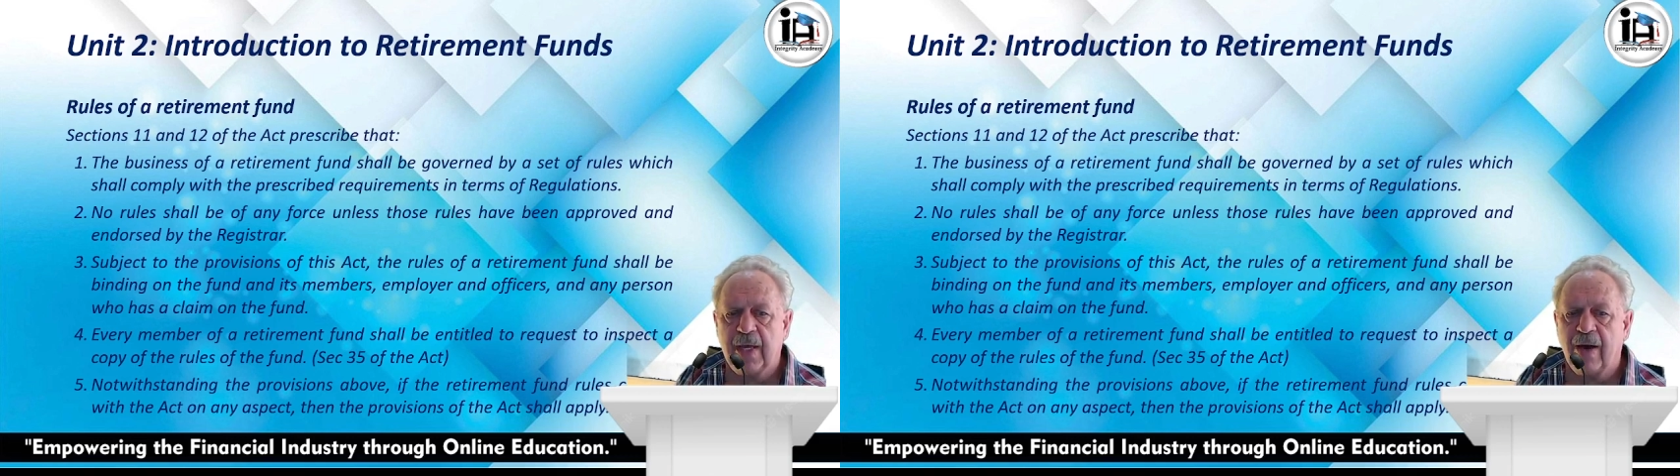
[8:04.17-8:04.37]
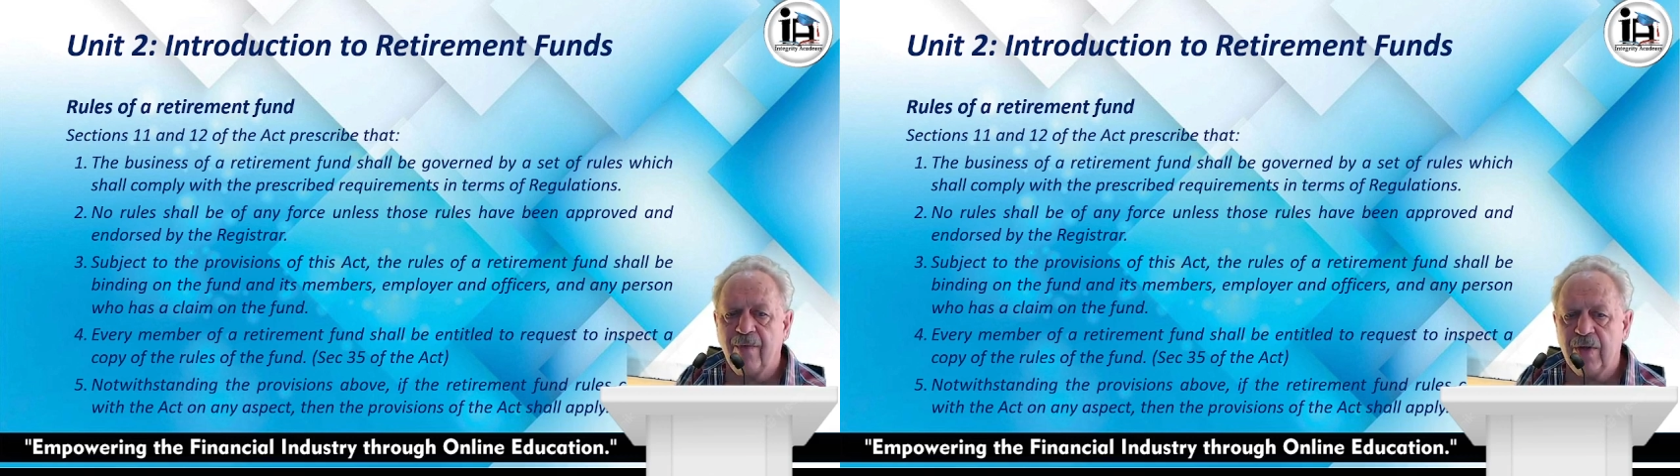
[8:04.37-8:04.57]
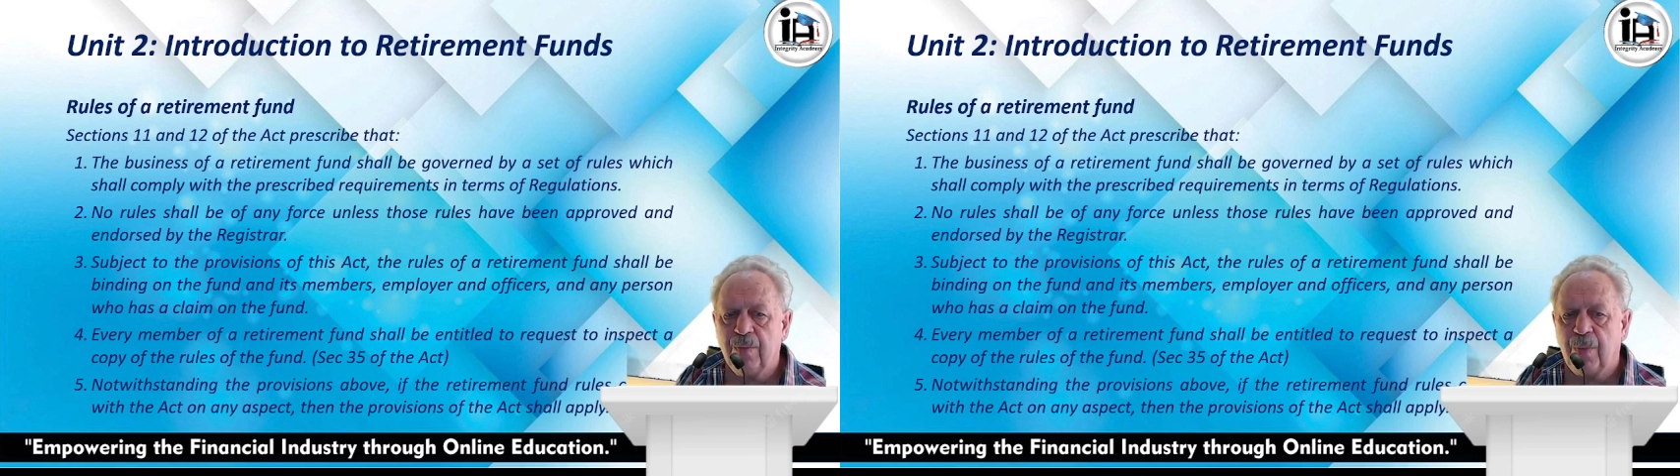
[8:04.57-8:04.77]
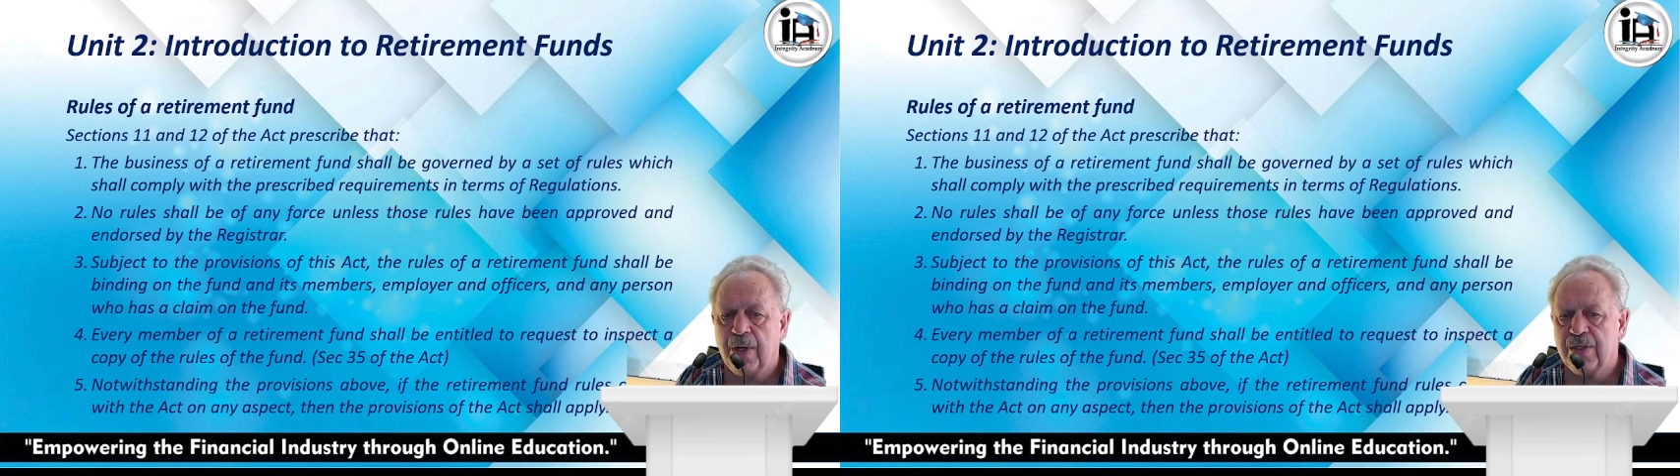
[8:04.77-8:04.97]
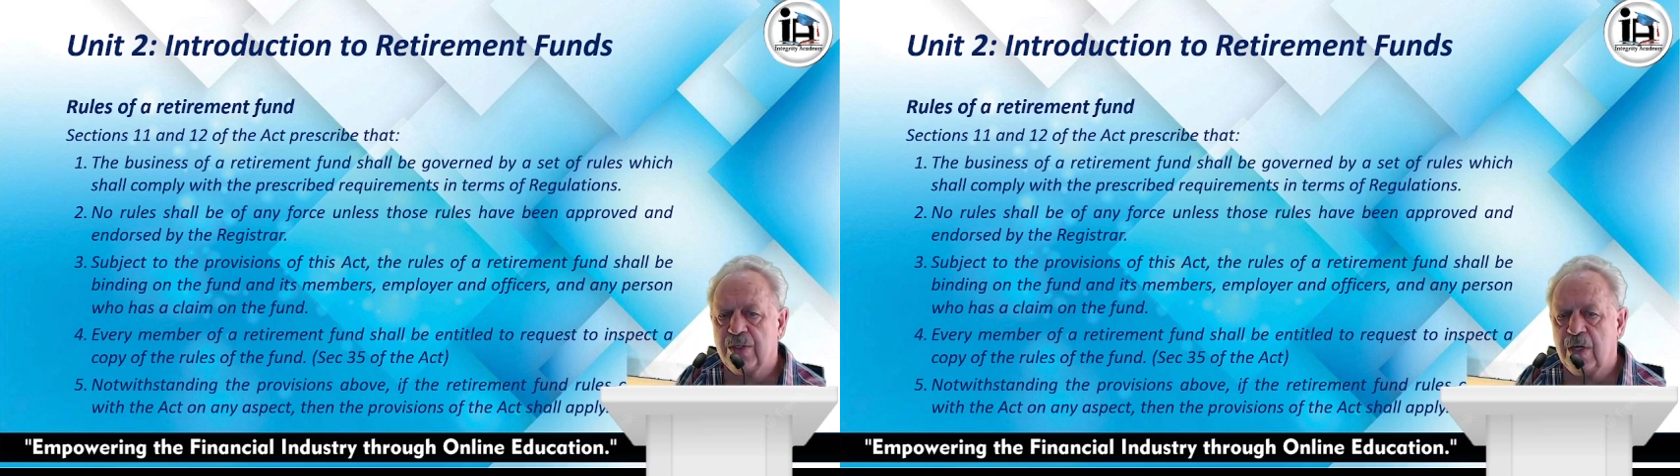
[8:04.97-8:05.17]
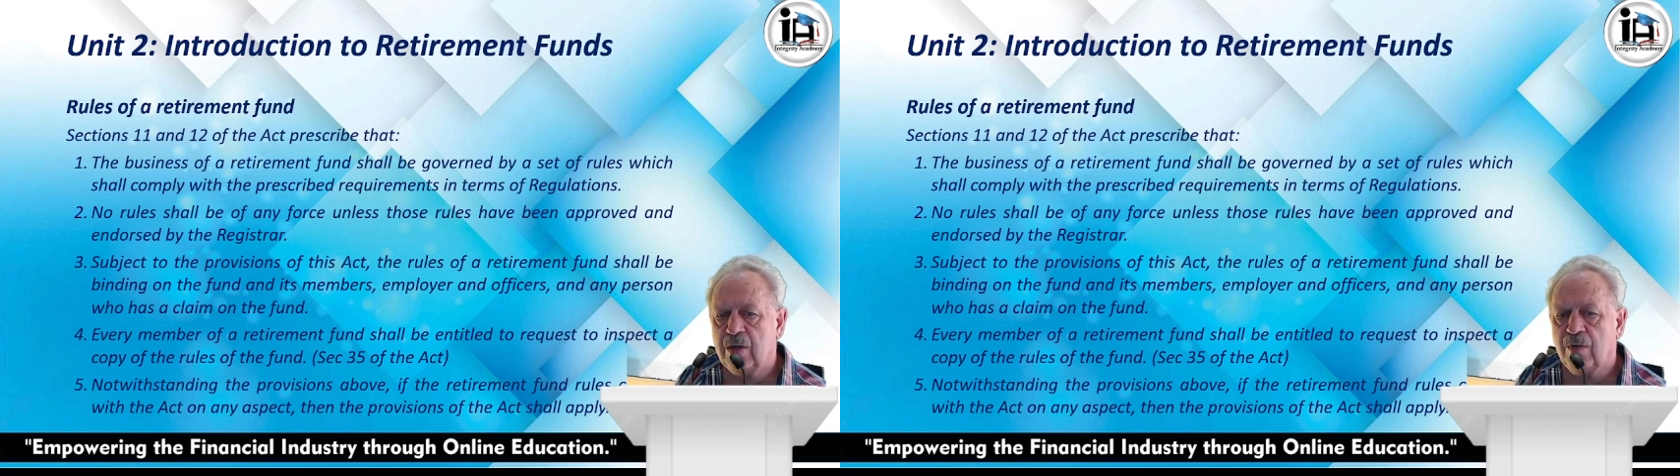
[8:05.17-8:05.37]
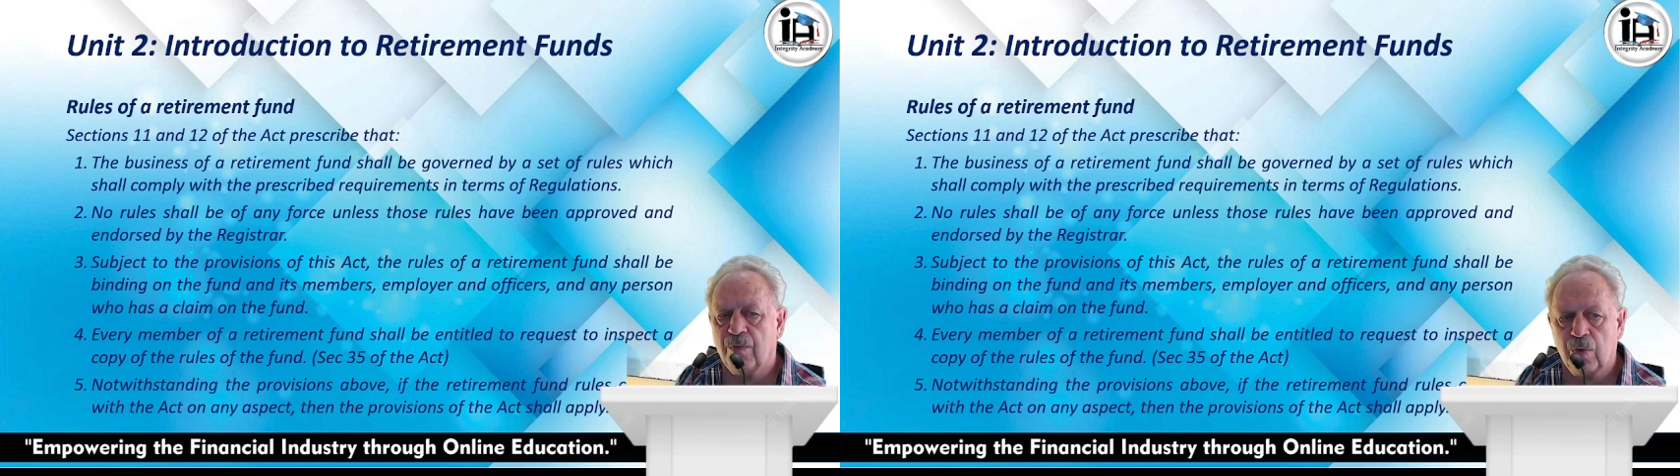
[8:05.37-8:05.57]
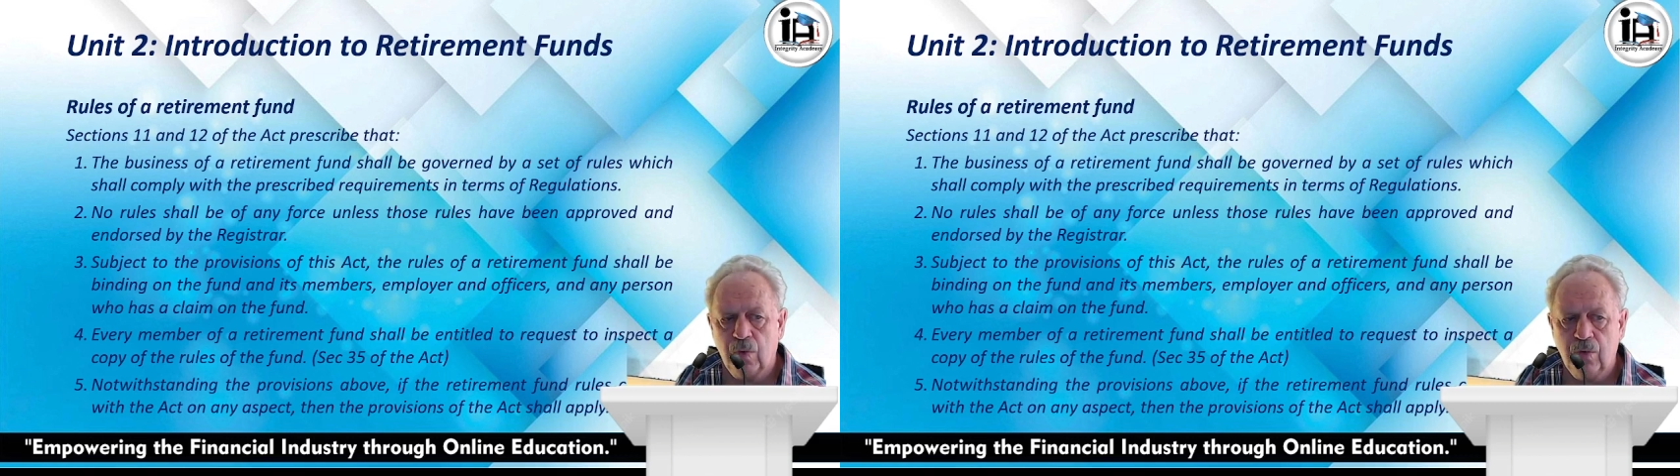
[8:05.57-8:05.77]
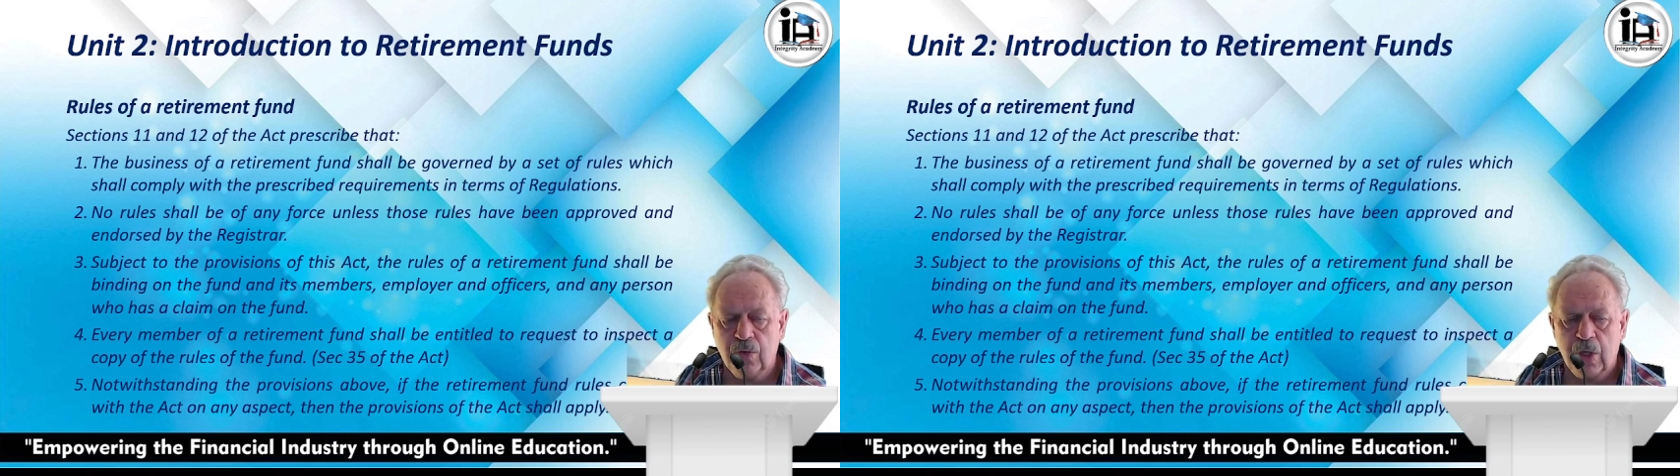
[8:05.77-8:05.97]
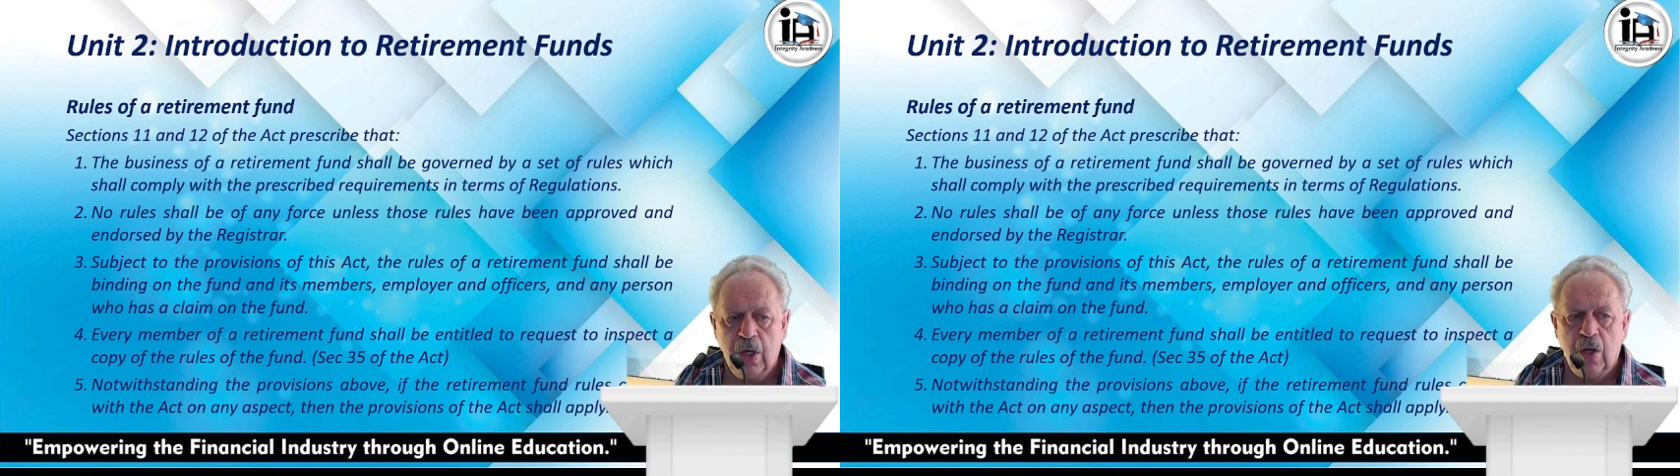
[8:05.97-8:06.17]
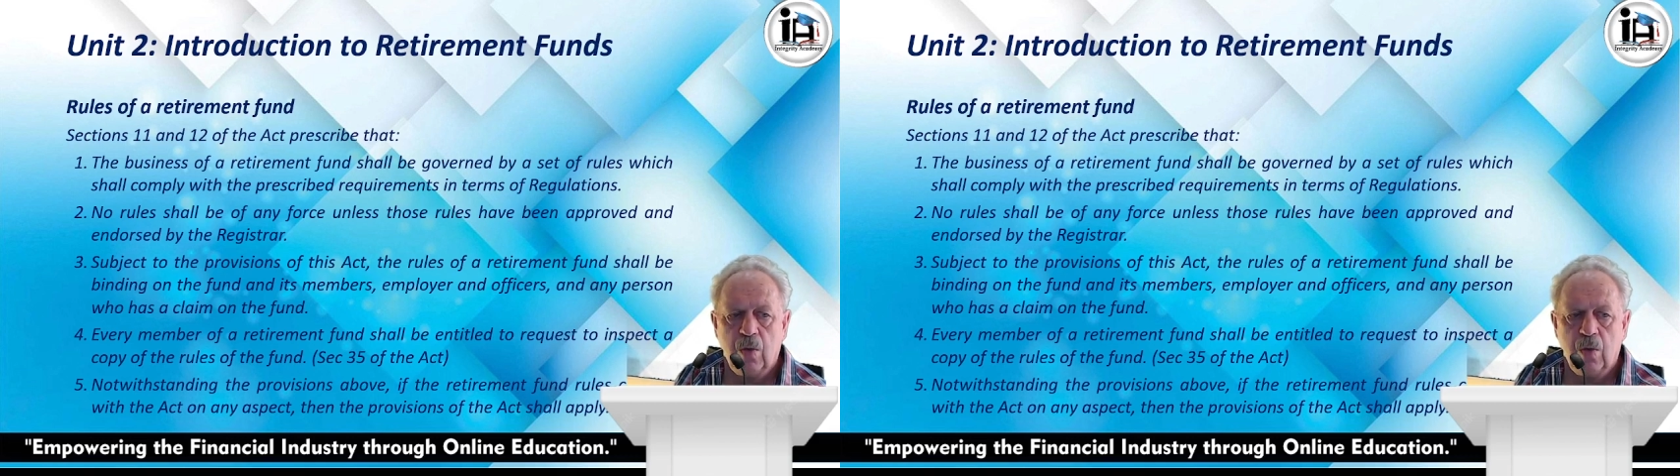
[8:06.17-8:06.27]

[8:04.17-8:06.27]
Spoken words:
governed by a set of rules